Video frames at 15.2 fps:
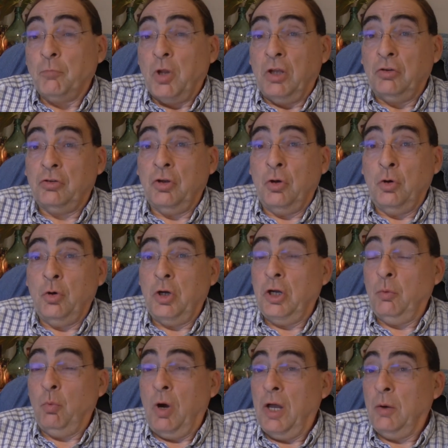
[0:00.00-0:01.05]
So
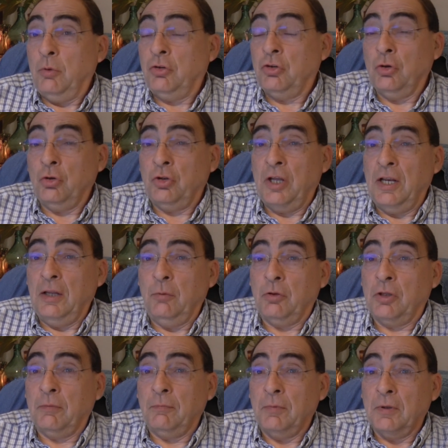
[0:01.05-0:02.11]
why are we still dealing
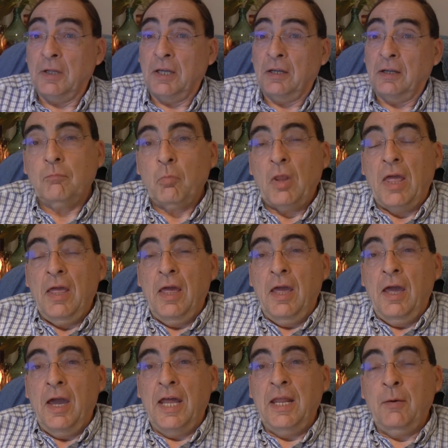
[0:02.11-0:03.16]
with them?
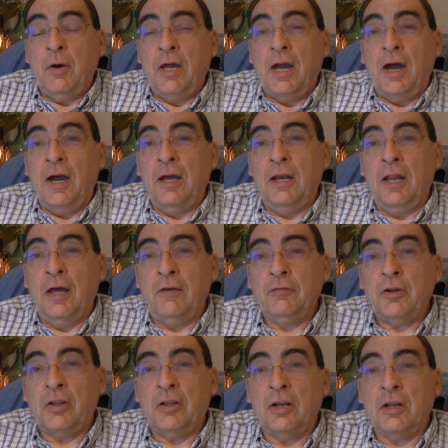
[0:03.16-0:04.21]
Anyway, I loved
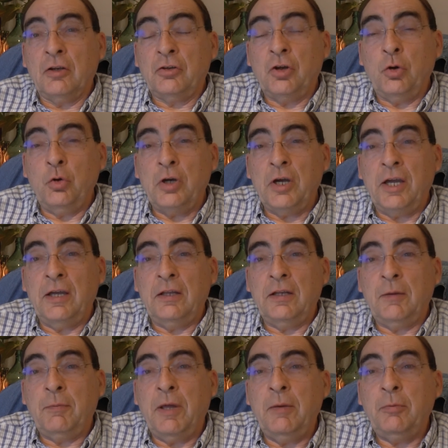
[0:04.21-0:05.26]
the little joke in
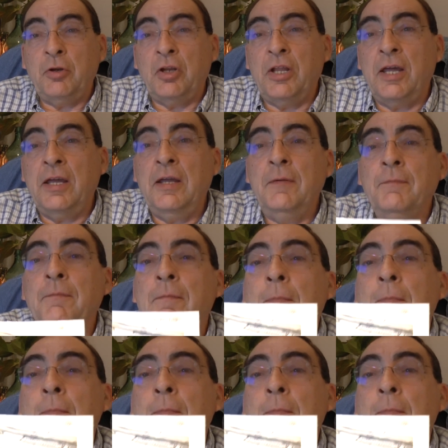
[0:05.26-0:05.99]
the paper today.